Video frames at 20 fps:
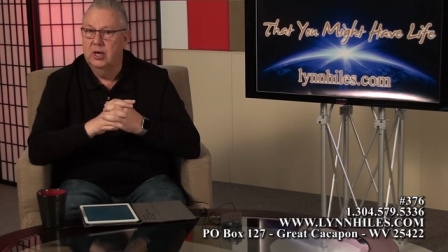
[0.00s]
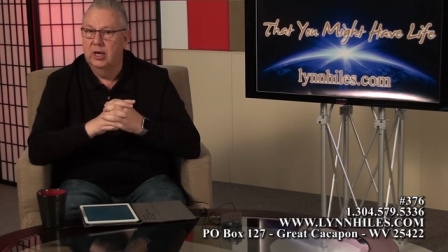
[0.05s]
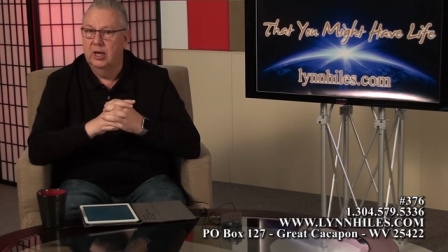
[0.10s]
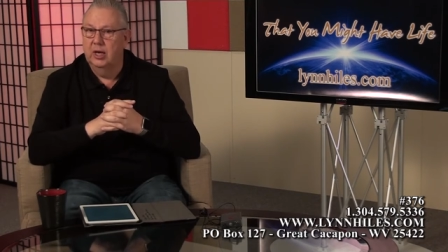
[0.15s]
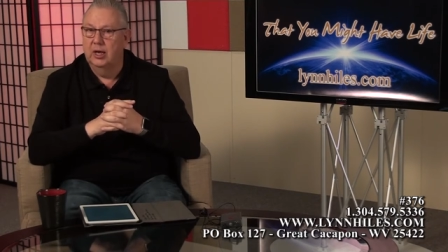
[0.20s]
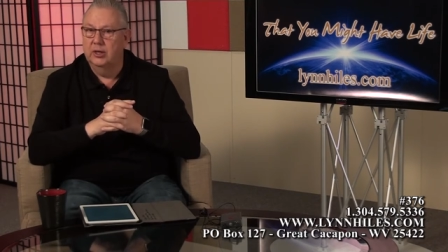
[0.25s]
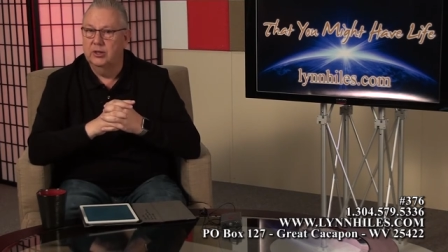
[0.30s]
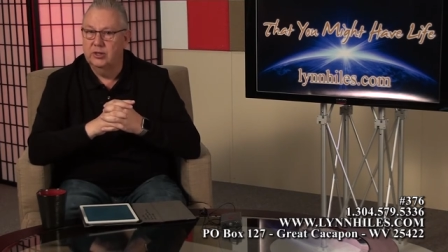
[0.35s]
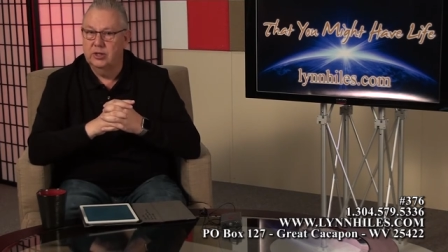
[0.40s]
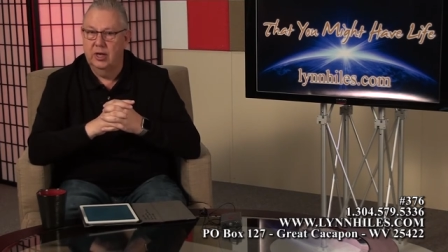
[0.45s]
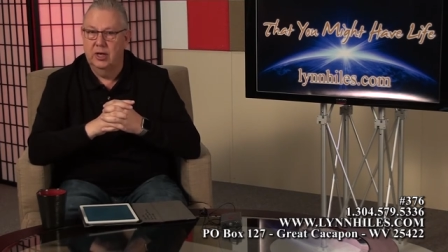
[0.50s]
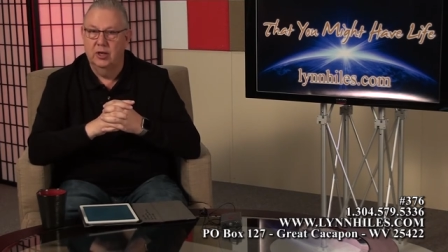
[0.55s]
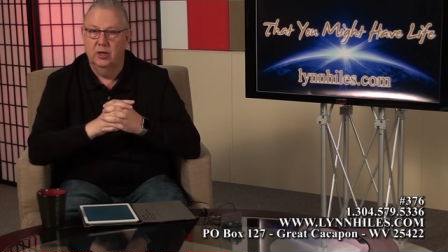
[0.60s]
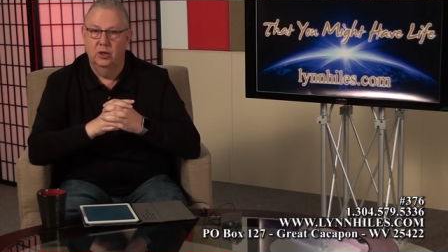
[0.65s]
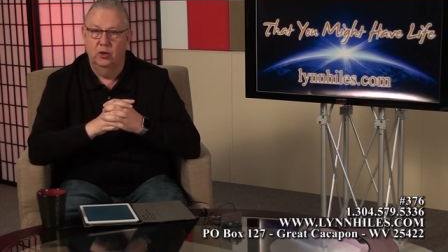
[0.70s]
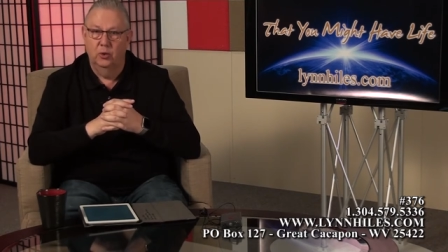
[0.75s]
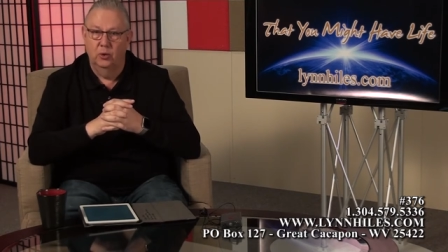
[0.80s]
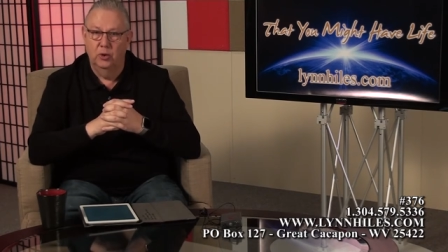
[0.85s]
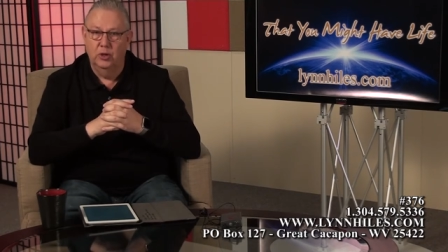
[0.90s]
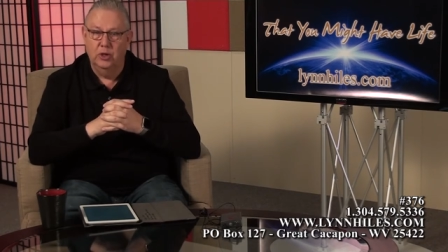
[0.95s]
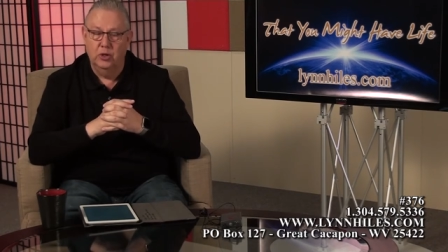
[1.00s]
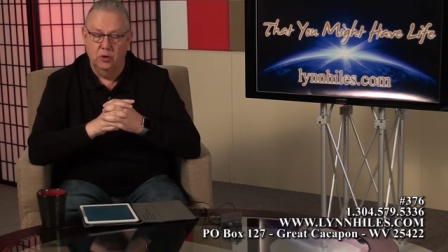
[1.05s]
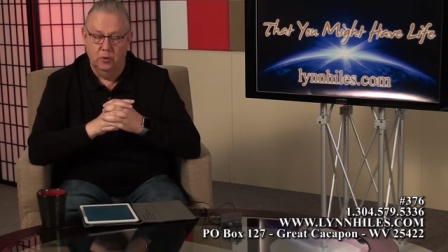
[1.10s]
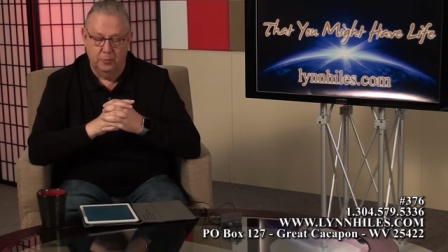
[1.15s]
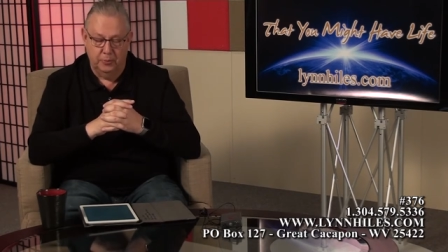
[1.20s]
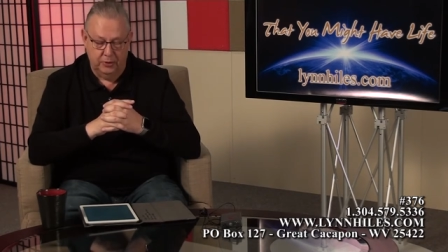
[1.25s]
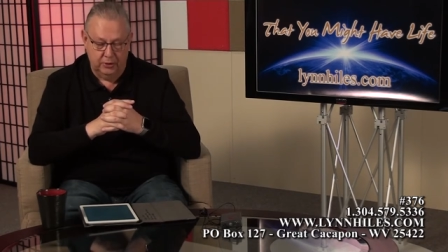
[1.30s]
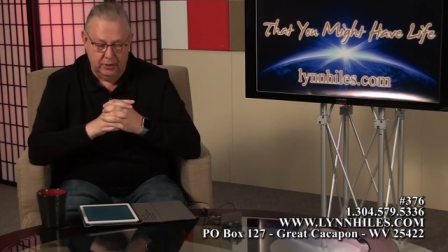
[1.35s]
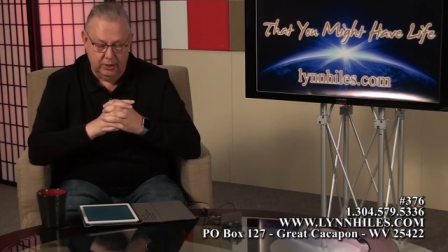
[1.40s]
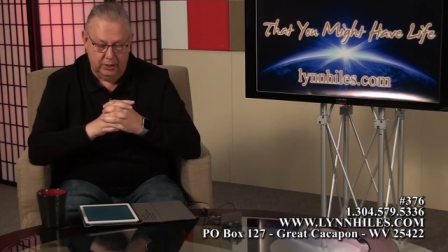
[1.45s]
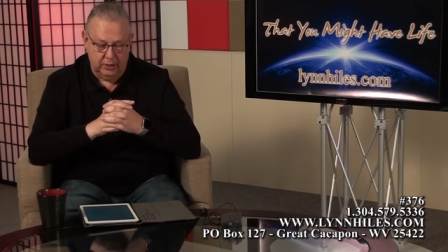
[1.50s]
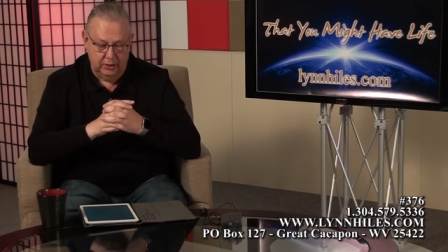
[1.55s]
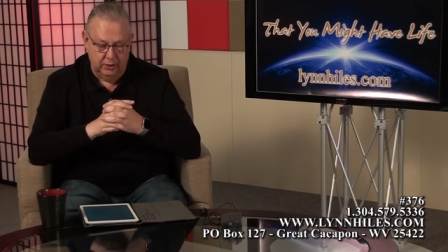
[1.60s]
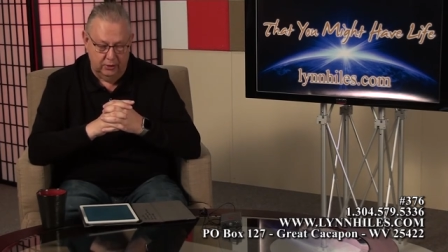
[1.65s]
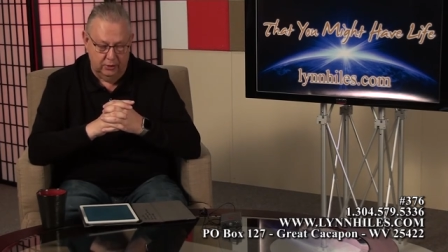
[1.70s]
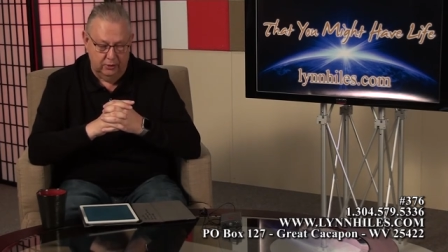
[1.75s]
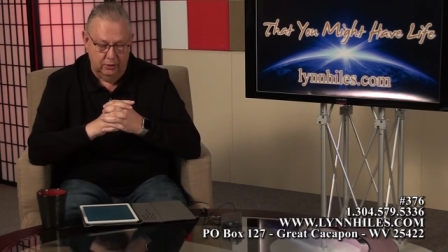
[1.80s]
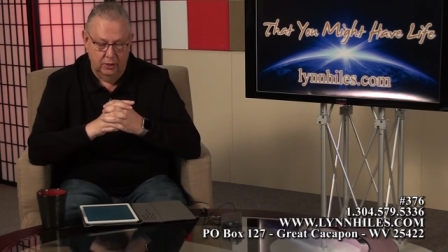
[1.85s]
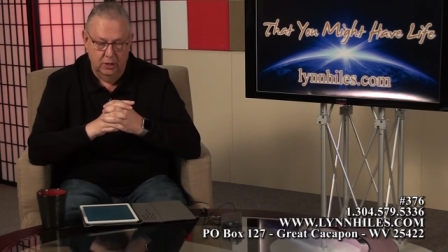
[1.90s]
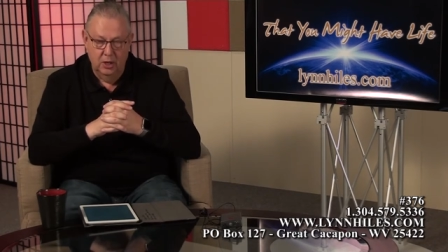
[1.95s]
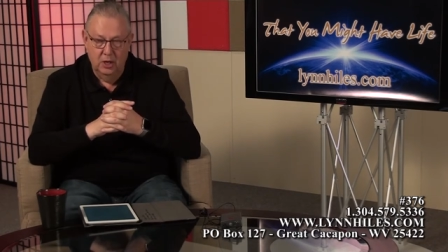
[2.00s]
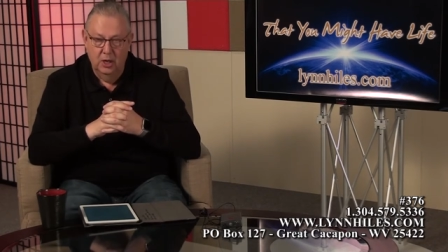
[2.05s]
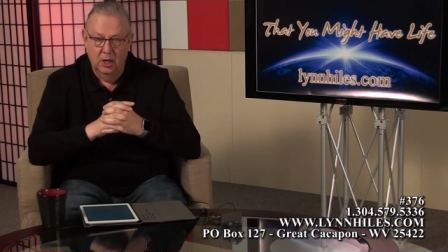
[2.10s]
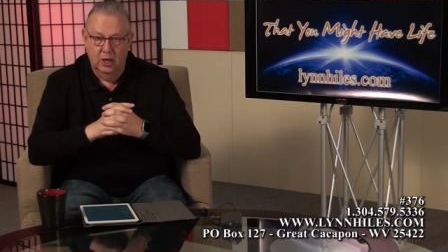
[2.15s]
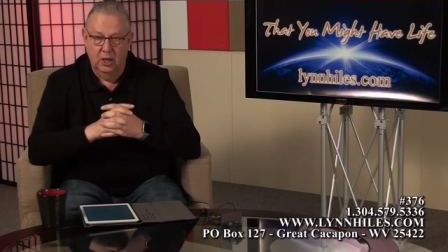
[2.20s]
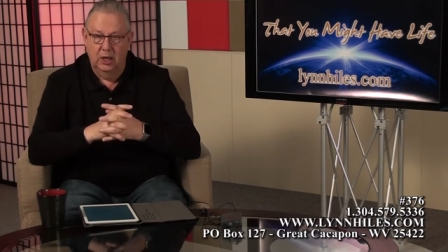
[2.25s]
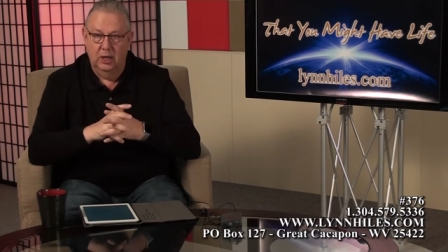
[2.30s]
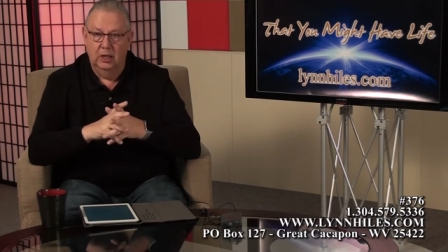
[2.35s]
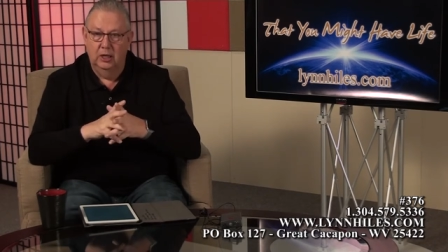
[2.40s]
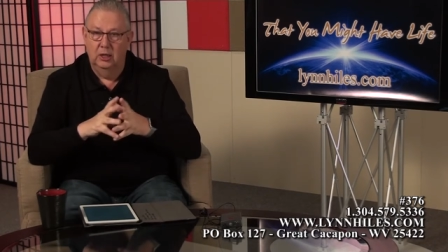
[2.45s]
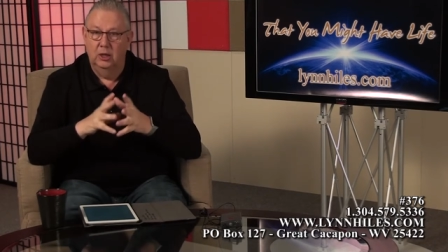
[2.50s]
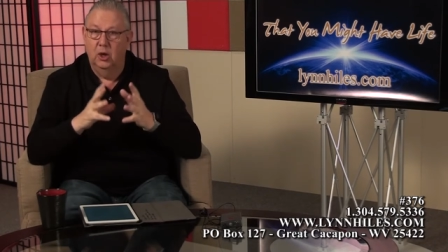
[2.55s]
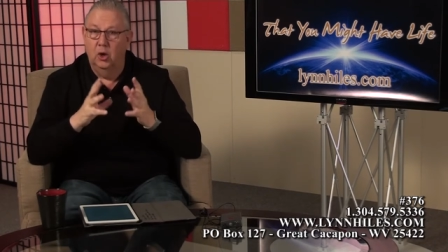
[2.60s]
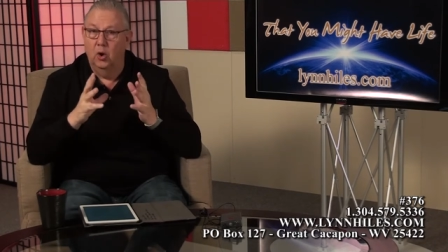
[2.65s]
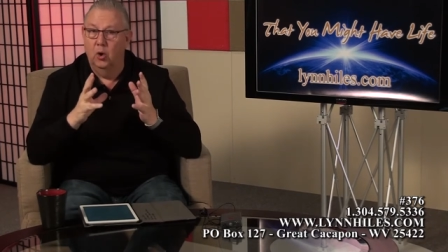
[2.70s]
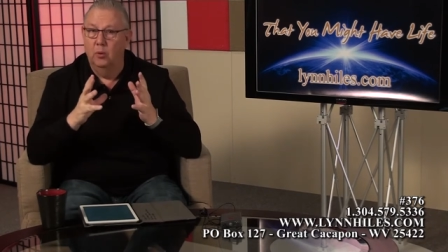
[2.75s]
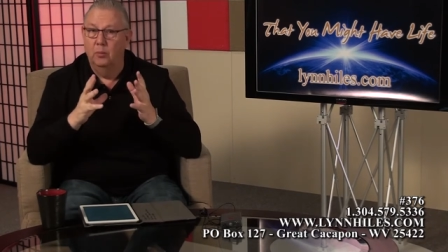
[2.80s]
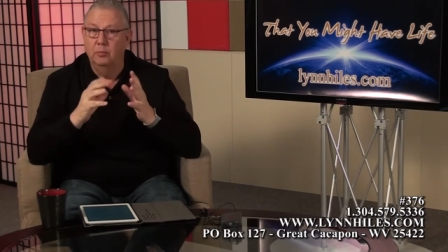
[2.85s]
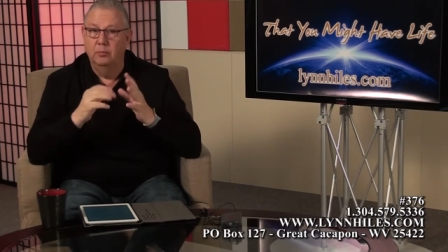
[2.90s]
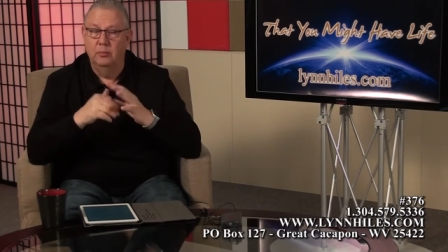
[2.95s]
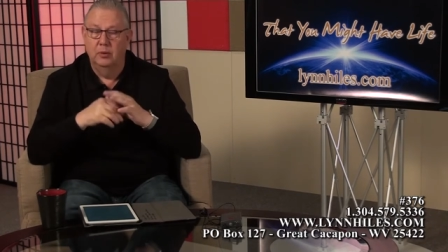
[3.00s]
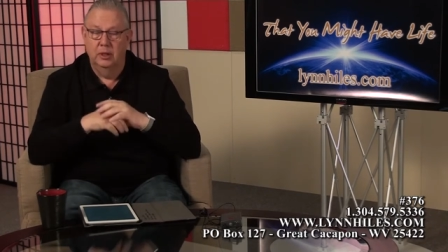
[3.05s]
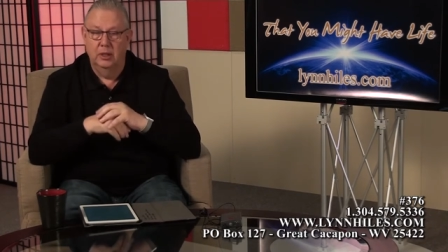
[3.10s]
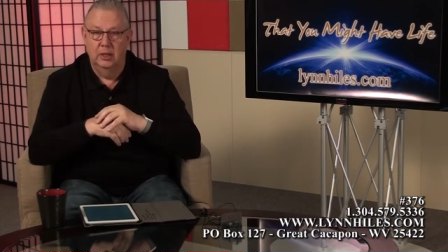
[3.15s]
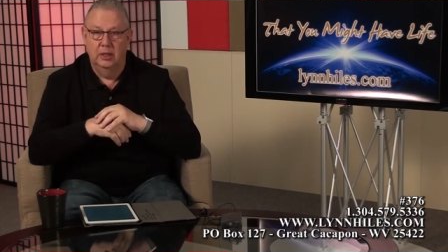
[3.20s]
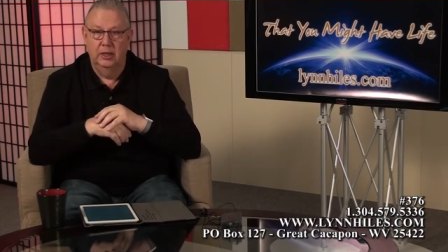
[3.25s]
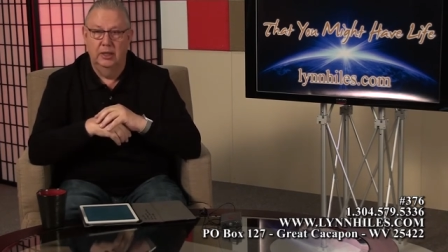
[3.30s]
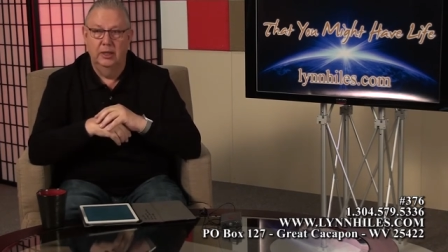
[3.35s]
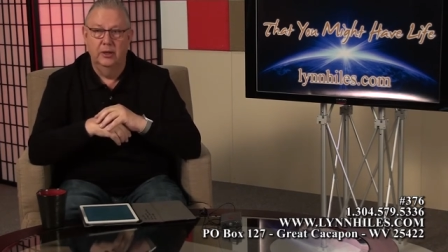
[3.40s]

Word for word: uh, channel on your particular uh, home uh,